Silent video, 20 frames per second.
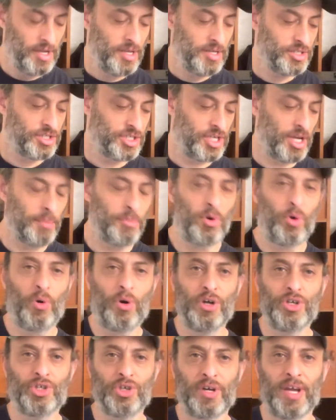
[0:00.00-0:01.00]
Some
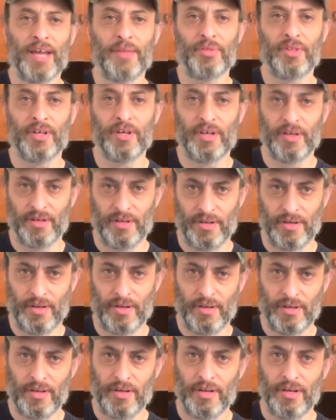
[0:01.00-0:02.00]
chords you'll get the
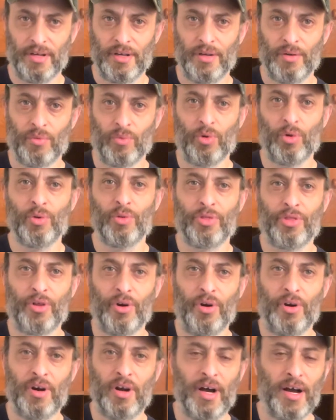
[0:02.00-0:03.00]
root
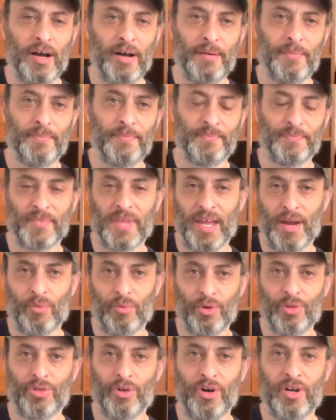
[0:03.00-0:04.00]
third,
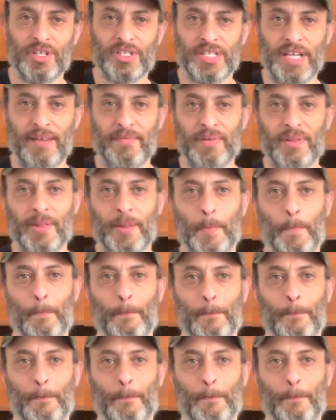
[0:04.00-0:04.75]
root third and seventh.